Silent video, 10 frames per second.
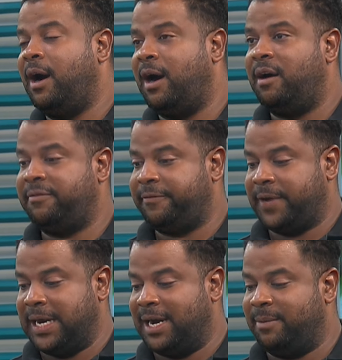of
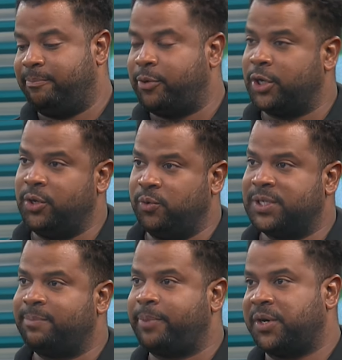um,
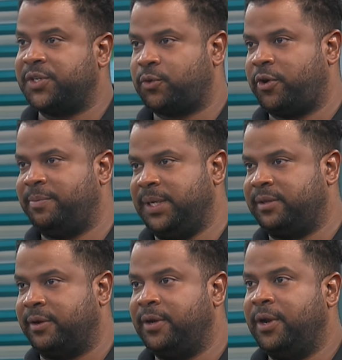produce per square
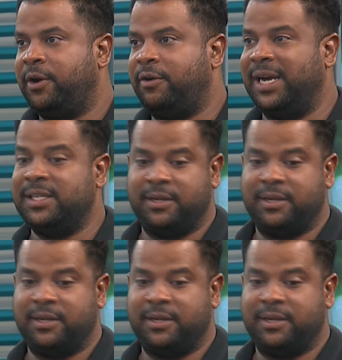meter, right?